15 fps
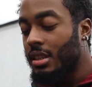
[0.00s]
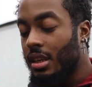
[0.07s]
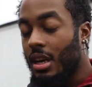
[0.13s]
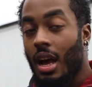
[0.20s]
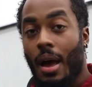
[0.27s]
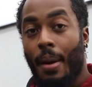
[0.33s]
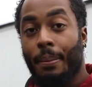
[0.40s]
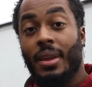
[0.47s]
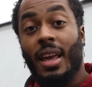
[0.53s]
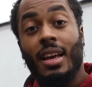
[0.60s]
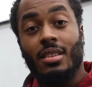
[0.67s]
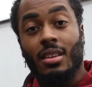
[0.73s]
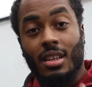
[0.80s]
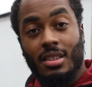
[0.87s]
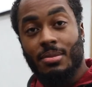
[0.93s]
Yeah,
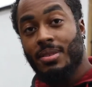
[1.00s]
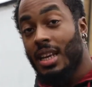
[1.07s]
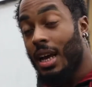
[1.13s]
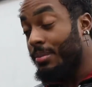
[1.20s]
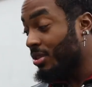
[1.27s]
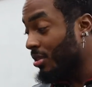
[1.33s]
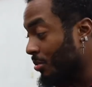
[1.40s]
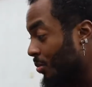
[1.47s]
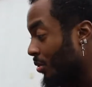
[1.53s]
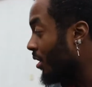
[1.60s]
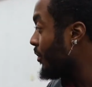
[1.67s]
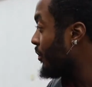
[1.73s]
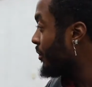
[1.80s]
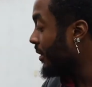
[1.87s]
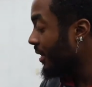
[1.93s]
custom setup, so we'll go
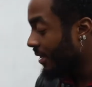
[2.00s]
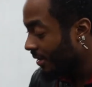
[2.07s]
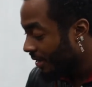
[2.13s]
through it.